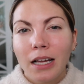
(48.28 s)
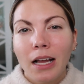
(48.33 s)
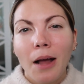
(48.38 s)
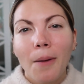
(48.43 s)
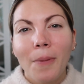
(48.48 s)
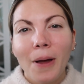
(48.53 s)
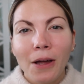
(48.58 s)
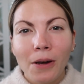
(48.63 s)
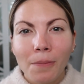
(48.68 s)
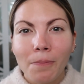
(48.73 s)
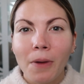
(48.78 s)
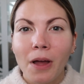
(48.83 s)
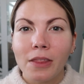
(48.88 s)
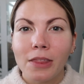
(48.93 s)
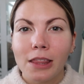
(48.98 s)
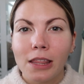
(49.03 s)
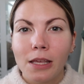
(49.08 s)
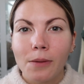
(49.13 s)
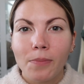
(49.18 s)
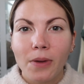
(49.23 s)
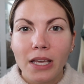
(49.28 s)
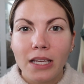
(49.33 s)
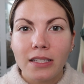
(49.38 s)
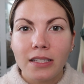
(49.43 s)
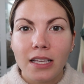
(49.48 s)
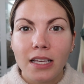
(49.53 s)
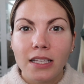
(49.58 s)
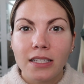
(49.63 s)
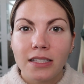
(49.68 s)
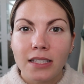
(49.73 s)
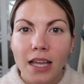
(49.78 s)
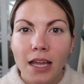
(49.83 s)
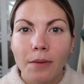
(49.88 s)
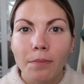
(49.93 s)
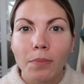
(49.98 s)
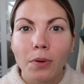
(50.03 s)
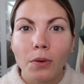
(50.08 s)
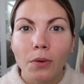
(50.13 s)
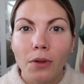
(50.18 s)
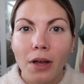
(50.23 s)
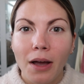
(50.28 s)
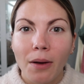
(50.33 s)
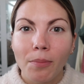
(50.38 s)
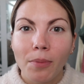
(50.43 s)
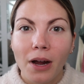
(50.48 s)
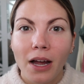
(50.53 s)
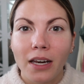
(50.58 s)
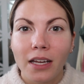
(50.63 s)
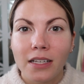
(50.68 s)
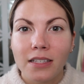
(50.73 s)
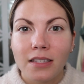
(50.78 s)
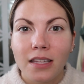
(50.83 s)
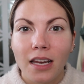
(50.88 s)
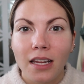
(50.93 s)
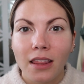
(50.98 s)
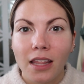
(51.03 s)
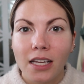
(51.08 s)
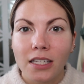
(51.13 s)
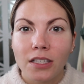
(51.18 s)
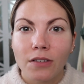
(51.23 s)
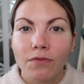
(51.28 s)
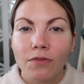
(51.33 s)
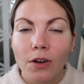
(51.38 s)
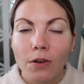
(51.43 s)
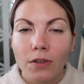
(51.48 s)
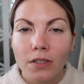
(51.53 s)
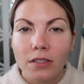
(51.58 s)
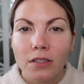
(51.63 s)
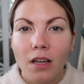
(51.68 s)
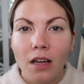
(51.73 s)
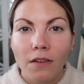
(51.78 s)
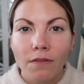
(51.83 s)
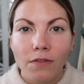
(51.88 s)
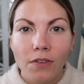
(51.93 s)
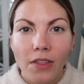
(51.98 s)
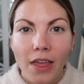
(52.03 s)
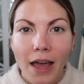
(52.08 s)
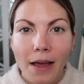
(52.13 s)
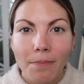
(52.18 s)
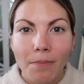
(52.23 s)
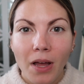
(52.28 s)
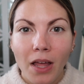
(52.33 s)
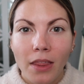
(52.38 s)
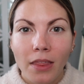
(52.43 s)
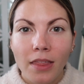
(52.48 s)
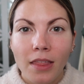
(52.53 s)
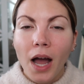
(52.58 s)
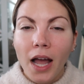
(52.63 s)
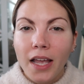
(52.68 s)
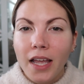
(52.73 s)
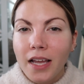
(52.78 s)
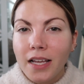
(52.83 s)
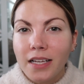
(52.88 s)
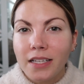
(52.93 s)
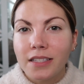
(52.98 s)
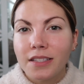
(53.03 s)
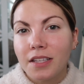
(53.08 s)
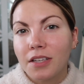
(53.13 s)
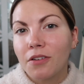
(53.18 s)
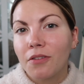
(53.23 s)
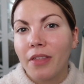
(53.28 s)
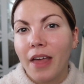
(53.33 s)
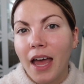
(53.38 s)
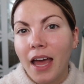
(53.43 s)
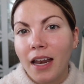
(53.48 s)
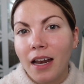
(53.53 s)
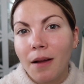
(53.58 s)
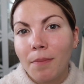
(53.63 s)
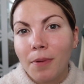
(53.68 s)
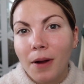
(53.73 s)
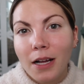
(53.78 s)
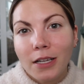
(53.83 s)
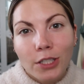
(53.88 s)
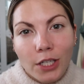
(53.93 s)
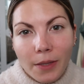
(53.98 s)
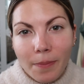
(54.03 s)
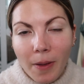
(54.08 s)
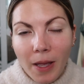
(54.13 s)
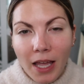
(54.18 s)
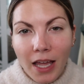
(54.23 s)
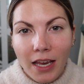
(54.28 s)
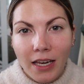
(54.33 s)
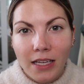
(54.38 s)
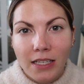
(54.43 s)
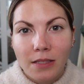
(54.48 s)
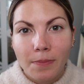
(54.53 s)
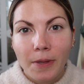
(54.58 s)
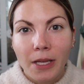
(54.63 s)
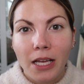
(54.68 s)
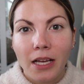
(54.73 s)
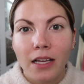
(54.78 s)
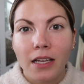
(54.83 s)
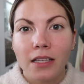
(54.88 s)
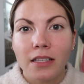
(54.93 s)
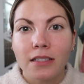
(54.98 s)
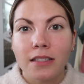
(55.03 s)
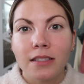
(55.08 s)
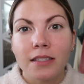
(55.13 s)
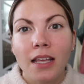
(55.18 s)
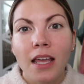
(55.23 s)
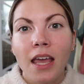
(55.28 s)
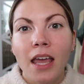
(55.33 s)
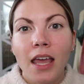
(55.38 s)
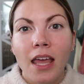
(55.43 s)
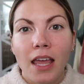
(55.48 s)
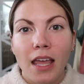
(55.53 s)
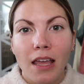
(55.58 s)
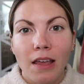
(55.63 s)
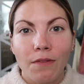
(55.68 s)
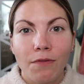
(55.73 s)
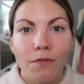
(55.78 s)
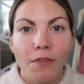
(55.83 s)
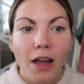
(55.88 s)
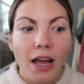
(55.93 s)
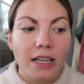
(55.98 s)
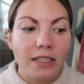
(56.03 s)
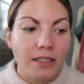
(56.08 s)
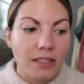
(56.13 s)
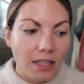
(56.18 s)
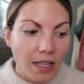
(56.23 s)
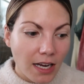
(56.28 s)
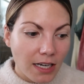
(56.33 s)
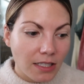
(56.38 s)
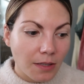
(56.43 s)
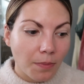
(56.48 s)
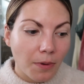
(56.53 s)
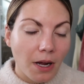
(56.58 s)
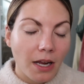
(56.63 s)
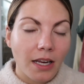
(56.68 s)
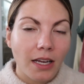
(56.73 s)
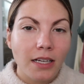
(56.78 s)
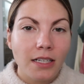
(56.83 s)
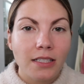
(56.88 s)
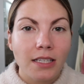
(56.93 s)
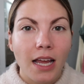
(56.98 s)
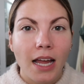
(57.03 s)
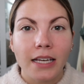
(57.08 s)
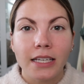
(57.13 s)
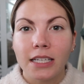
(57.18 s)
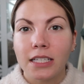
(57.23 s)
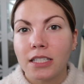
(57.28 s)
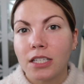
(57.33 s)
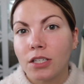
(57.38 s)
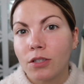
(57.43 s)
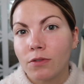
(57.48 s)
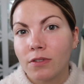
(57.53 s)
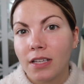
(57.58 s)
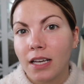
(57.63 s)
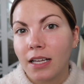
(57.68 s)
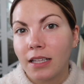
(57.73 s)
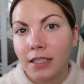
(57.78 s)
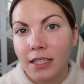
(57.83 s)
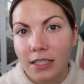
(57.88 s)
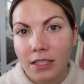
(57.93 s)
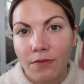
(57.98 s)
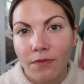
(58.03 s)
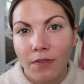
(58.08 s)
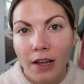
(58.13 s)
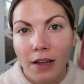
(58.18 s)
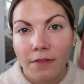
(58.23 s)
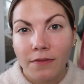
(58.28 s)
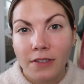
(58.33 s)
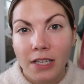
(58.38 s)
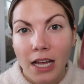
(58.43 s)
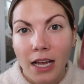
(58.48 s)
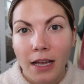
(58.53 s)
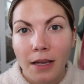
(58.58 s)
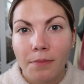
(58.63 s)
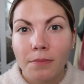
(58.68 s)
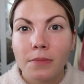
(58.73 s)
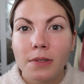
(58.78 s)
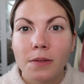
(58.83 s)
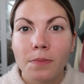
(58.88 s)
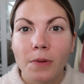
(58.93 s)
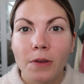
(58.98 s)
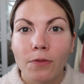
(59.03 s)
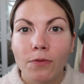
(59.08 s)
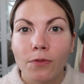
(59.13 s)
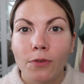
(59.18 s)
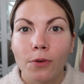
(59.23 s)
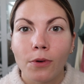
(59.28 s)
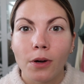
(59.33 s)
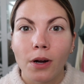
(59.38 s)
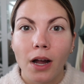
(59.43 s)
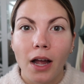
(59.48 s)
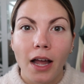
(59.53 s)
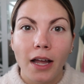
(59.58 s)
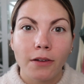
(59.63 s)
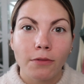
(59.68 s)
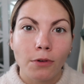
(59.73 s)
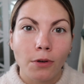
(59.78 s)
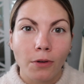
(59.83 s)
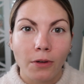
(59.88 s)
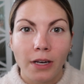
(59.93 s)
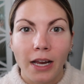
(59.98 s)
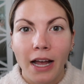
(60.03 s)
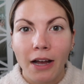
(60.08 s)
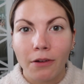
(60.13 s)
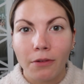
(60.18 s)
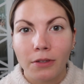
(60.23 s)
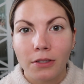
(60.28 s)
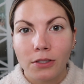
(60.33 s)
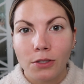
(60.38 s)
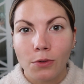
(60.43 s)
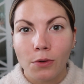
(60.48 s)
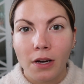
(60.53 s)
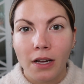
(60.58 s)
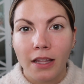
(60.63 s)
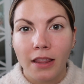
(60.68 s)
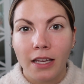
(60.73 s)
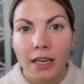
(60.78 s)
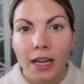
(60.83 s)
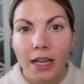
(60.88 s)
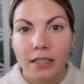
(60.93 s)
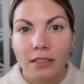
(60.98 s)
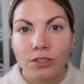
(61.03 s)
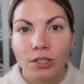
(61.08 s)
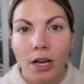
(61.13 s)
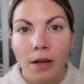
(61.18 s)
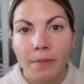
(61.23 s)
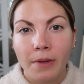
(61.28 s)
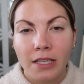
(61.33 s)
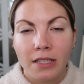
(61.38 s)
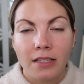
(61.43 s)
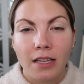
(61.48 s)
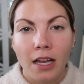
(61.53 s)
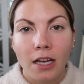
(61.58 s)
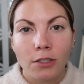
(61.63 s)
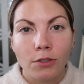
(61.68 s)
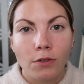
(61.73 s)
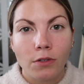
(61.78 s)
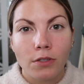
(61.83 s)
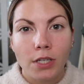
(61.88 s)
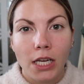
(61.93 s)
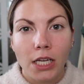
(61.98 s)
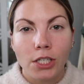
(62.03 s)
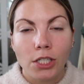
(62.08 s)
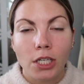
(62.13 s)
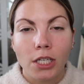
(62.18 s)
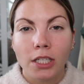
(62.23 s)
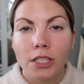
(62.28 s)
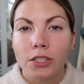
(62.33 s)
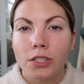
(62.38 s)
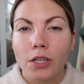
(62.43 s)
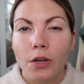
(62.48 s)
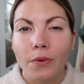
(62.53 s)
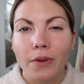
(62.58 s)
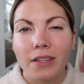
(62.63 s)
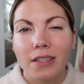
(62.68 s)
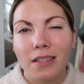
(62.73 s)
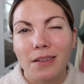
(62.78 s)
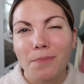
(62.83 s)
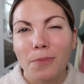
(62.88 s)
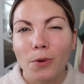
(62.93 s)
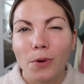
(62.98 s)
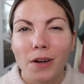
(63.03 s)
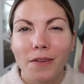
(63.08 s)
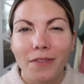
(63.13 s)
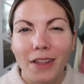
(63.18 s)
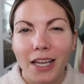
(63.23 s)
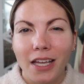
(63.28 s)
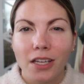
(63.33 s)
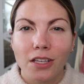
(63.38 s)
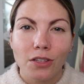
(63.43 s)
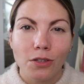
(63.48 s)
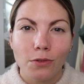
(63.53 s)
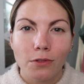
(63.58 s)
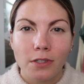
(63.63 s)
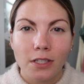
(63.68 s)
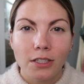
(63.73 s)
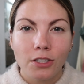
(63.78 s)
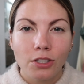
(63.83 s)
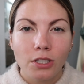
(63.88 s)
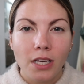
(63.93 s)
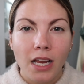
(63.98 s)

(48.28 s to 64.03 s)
about a monthly basis and pull out products that I'd like to focus on for that month. Why I consider that a project pan is because if I select a product, I need to use it at least 5 times before I roll it out during the next Shop My Stash rotation. And so it's more of like a usage